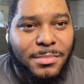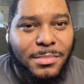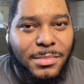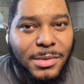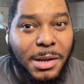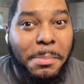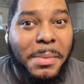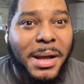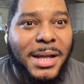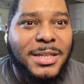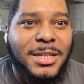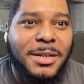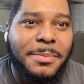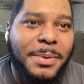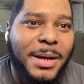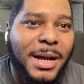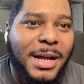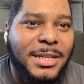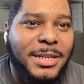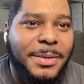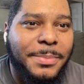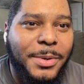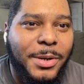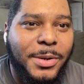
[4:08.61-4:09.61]
The mental
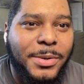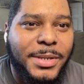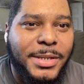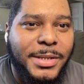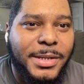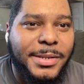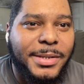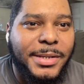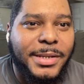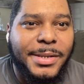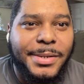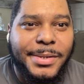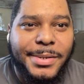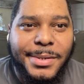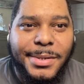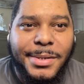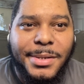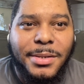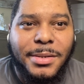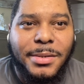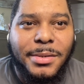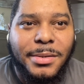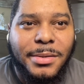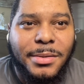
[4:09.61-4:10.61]
part about it
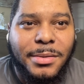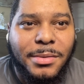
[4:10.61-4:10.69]
is